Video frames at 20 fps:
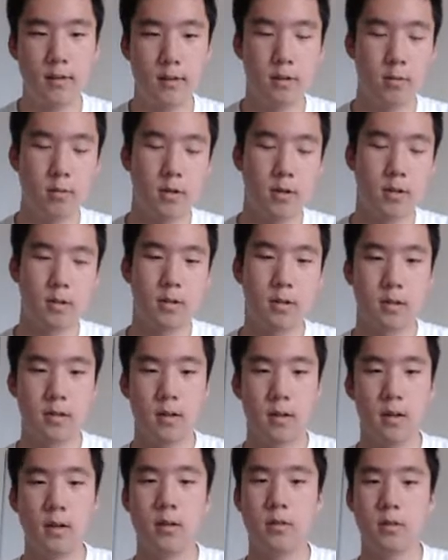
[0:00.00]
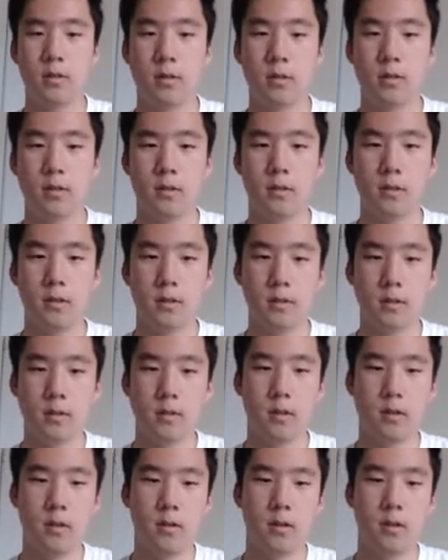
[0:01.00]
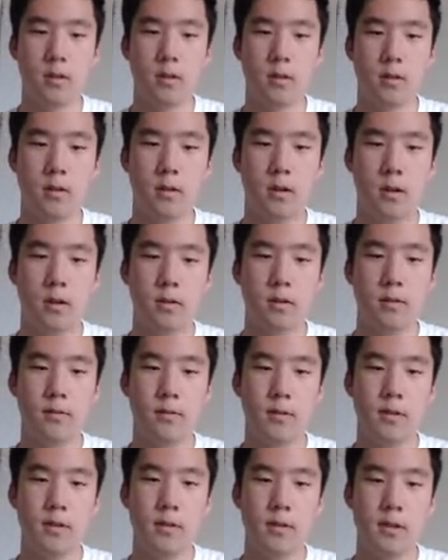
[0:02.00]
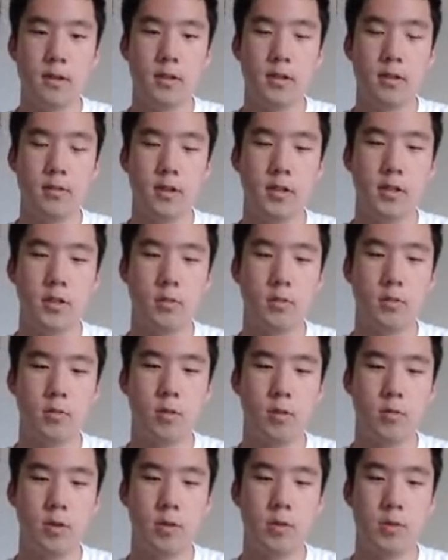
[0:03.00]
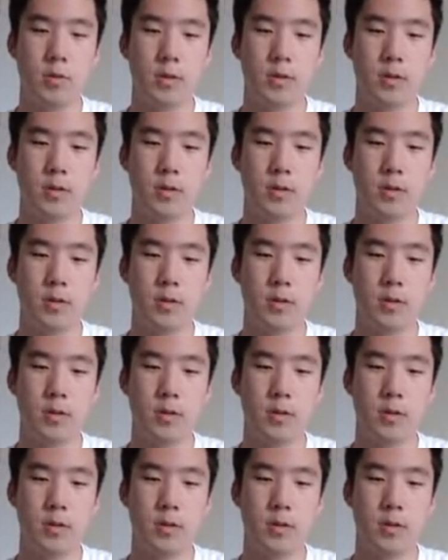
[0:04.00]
the word code. On our first iteration, what we would